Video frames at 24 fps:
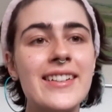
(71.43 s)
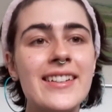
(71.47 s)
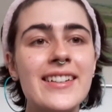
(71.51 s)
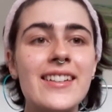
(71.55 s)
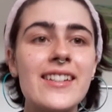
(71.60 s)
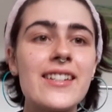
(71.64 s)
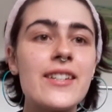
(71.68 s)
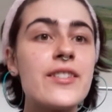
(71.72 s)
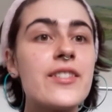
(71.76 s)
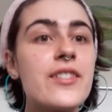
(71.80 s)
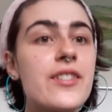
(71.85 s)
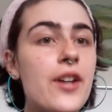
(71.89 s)

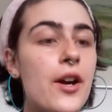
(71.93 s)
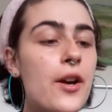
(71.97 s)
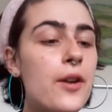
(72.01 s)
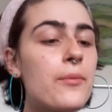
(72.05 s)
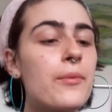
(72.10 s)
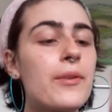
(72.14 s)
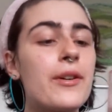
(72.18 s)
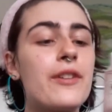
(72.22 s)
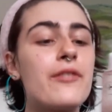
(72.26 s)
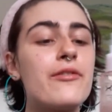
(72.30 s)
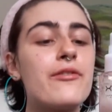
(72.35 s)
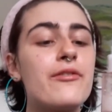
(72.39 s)
to start
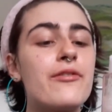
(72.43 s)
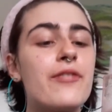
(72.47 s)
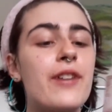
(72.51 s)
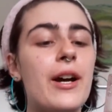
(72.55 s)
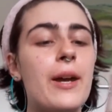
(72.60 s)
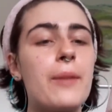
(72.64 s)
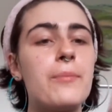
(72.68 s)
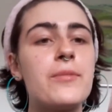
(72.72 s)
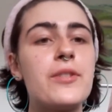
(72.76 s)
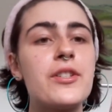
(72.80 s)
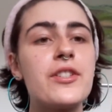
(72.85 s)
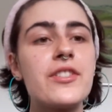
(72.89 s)
with,
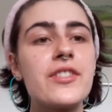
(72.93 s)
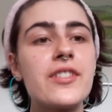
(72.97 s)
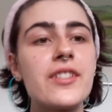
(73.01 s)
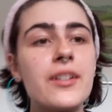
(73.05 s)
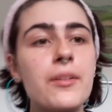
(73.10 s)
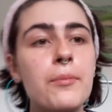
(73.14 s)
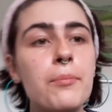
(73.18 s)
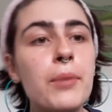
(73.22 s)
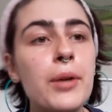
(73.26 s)
I'm just gonna